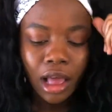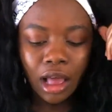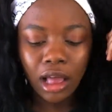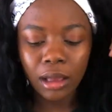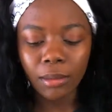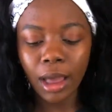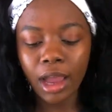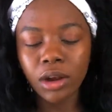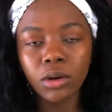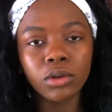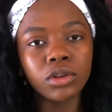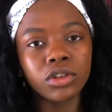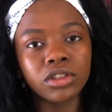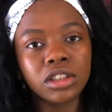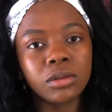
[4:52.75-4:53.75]
Um, I know
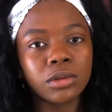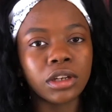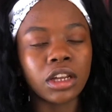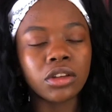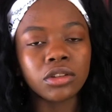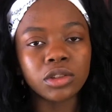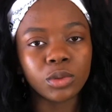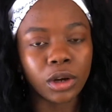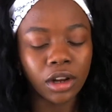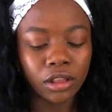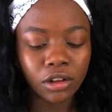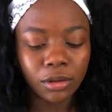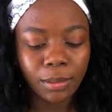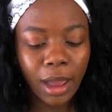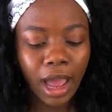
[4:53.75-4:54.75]
usually when I use
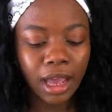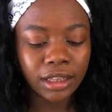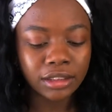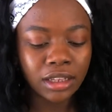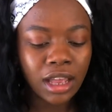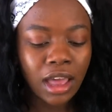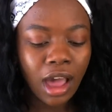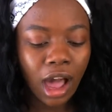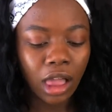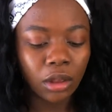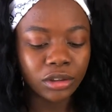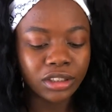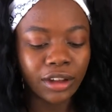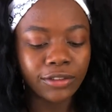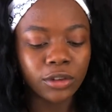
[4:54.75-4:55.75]
regular pads I
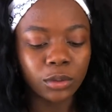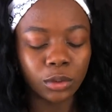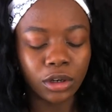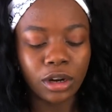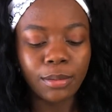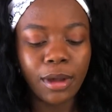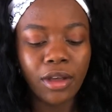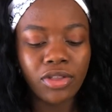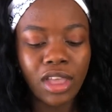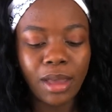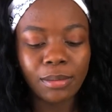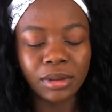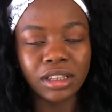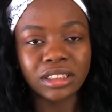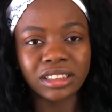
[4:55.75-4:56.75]
always have to worry about
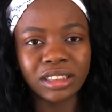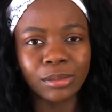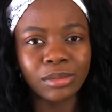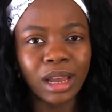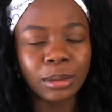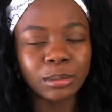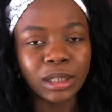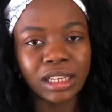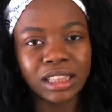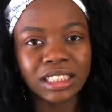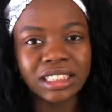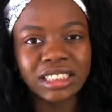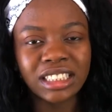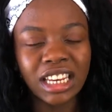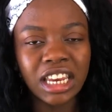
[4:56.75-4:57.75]
that because sometimes like
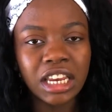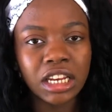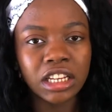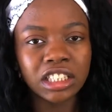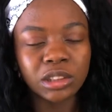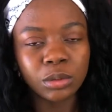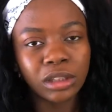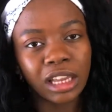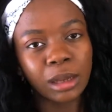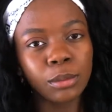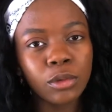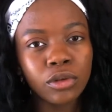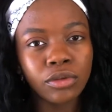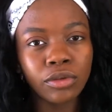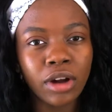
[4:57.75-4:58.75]
the stickiness will like
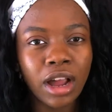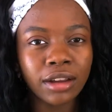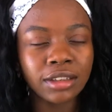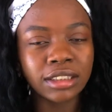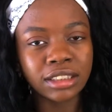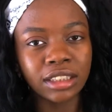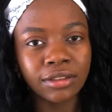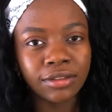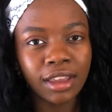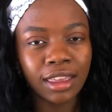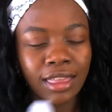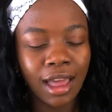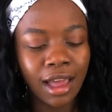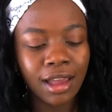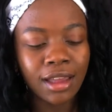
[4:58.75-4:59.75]
move around and stuff
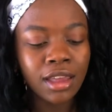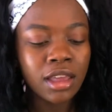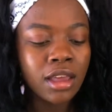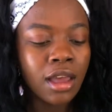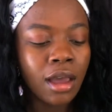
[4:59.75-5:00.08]
like that.